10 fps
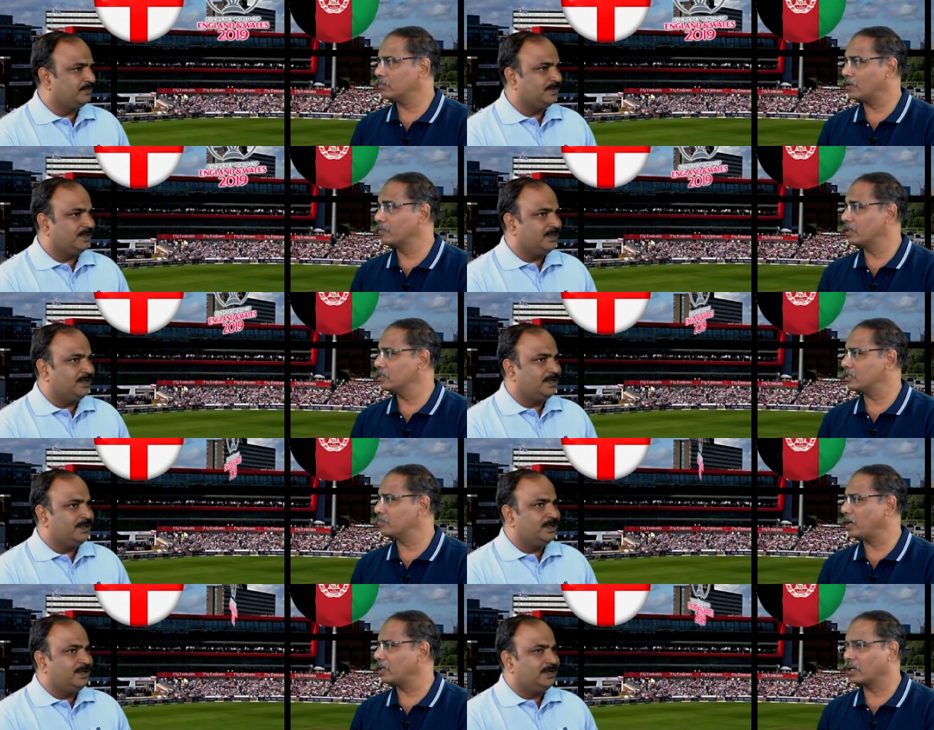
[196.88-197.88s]

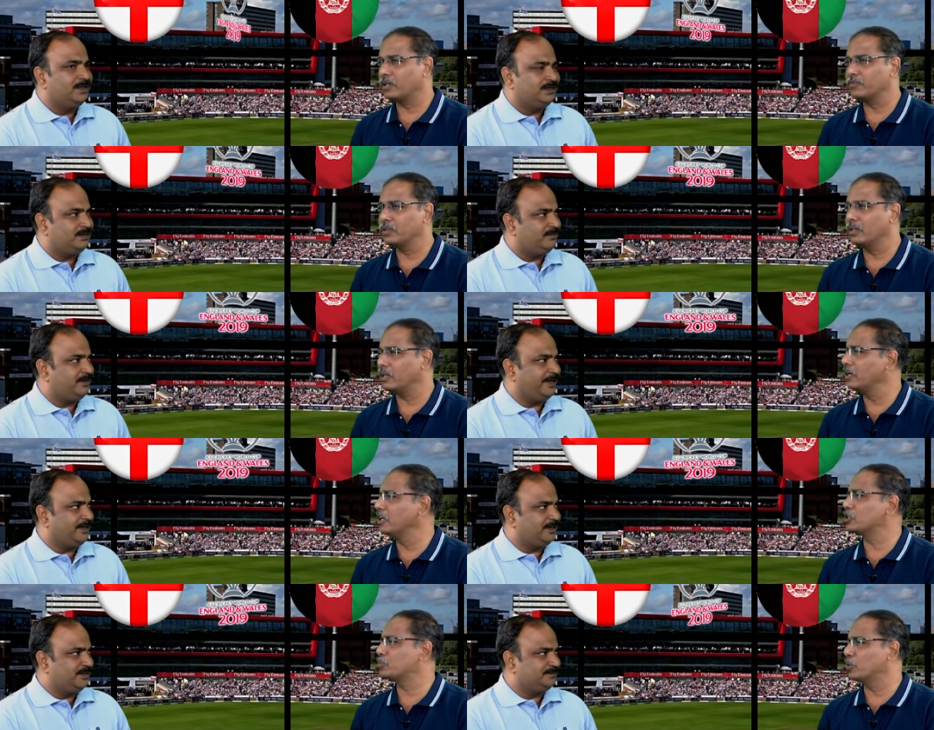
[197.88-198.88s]
Speaker 1: Afghanistan batting I feel right.
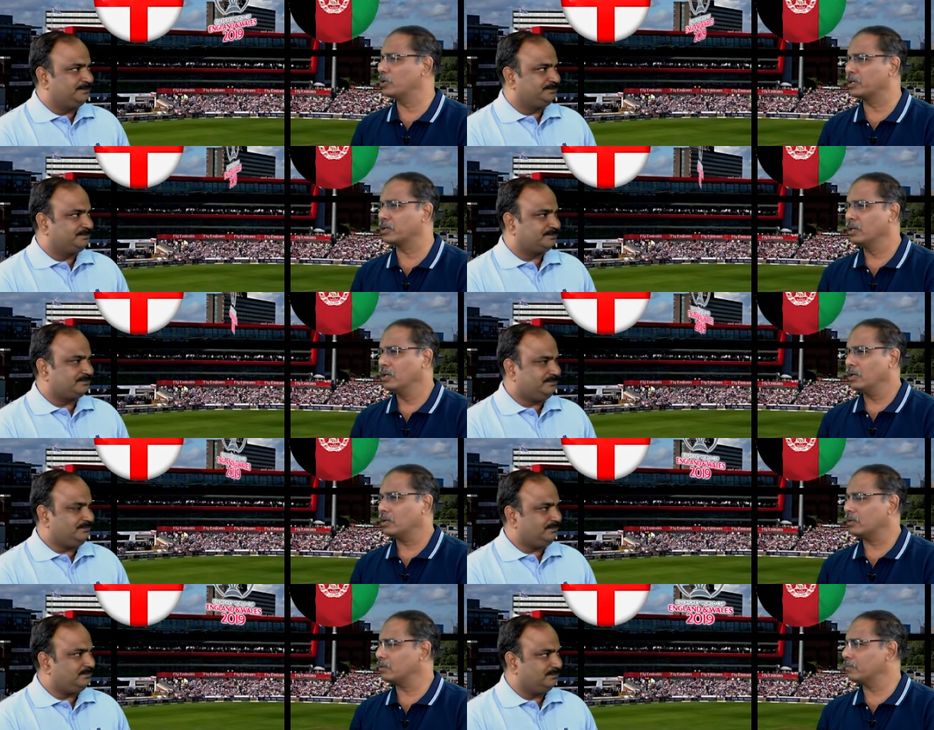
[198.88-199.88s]
English bowling
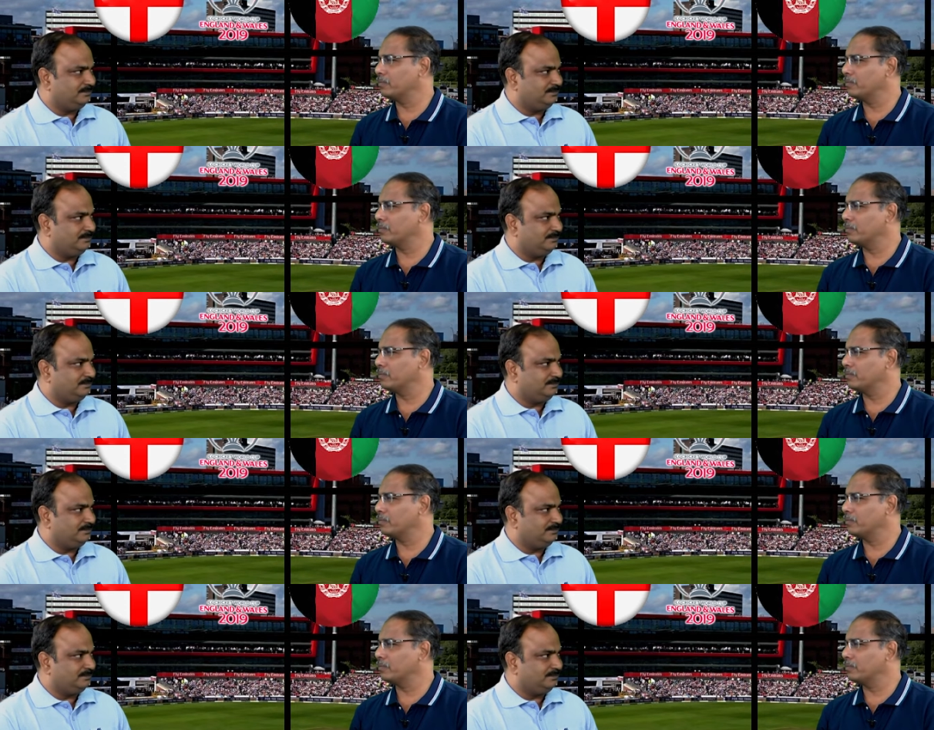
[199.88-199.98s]
uh,